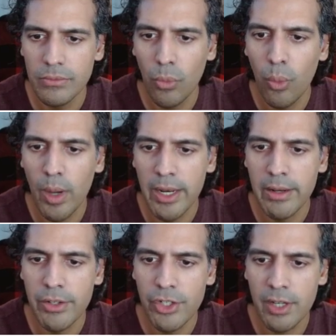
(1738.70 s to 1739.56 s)

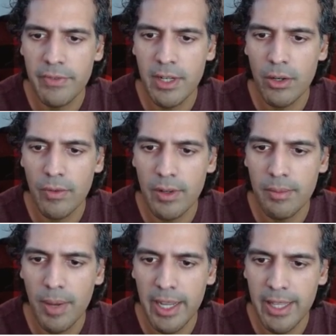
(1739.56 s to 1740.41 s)
1 shifted over
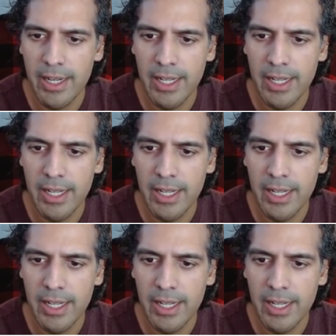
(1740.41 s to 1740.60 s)
by that